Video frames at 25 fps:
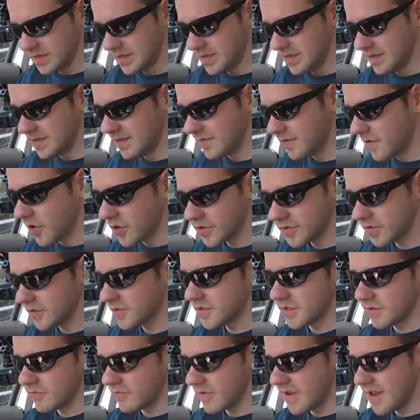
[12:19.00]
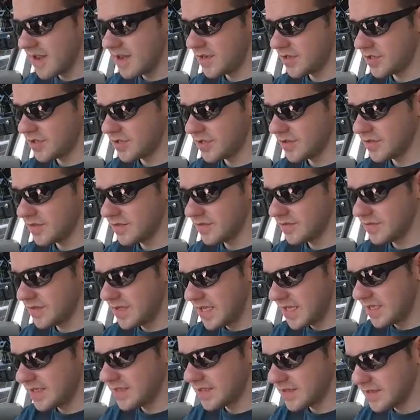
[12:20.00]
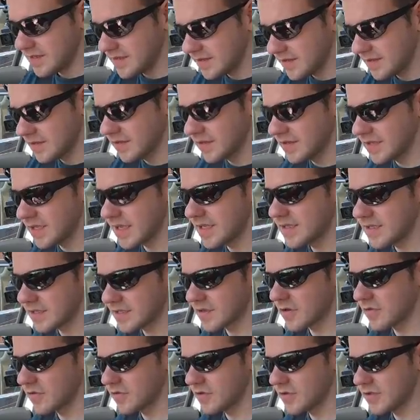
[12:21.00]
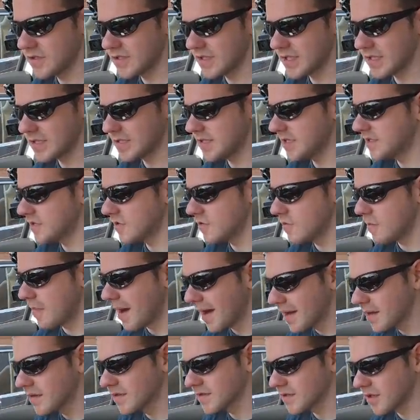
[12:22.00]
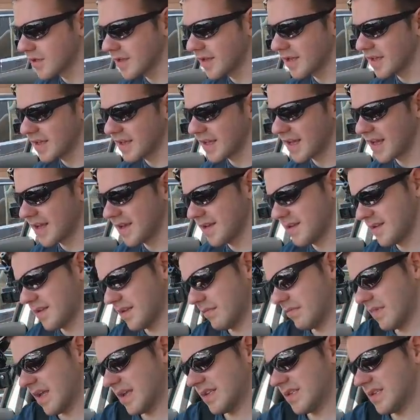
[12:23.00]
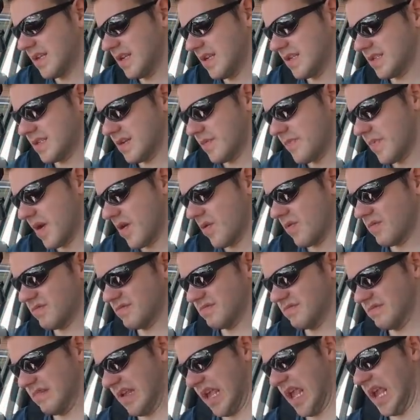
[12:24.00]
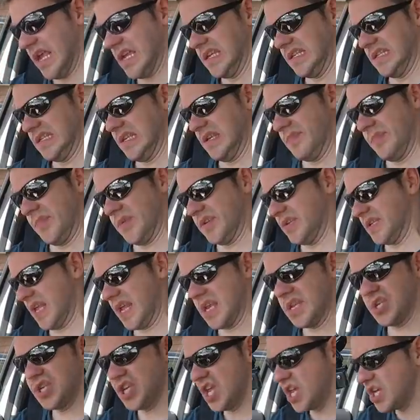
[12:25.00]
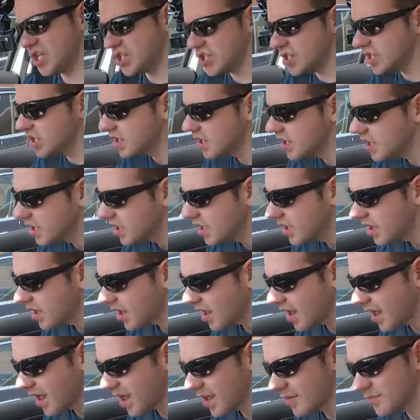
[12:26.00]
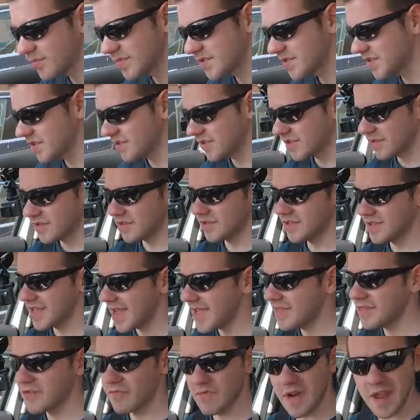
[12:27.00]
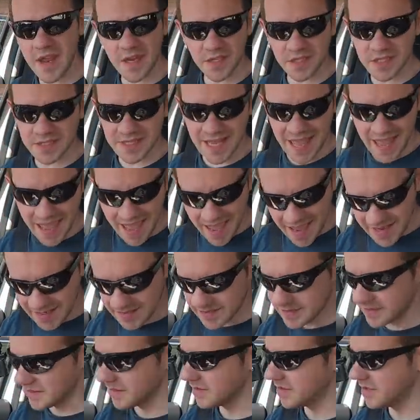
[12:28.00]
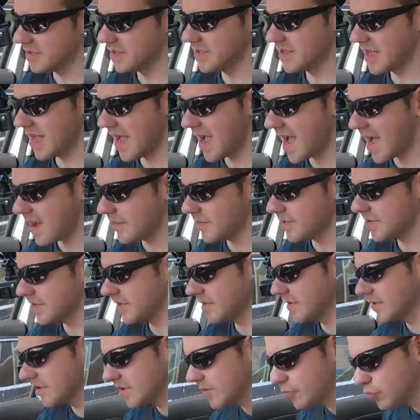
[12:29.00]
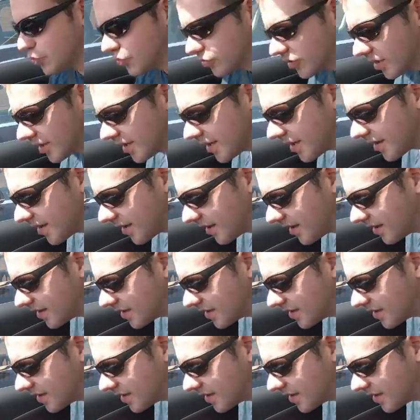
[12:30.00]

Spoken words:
And of course onto the range. This still says it's got 162 miles on it, and I'm guessing it's at about 80%-ish. So yeah, the range is excellent, absolutely brilliant.